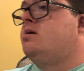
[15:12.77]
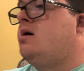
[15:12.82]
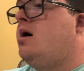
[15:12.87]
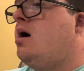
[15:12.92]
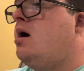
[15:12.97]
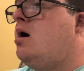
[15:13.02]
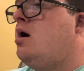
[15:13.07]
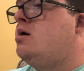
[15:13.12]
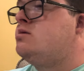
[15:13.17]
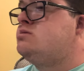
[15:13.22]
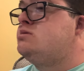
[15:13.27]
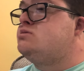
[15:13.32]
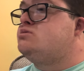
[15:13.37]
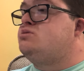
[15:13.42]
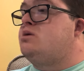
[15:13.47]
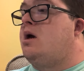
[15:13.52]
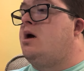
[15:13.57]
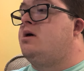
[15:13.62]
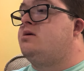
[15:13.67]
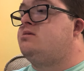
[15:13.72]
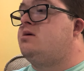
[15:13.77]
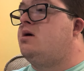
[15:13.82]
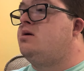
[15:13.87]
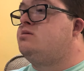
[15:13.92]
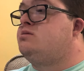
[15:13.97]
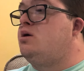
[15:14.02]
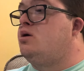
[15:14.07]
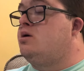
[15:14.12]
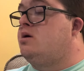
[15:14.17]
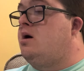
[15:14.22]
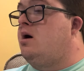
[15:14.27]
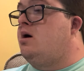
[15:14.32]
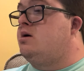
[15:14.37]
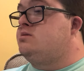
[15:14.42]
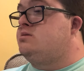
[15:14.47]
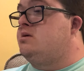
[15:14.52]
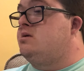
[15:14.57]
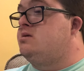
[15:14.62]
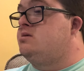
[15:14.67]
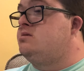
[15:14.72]
God also says, and Dick
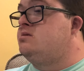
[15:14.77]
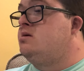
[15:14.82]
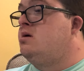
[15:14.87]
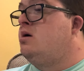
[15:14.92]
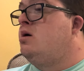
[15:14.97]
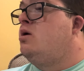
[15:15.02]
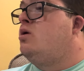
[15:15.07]
Cousin,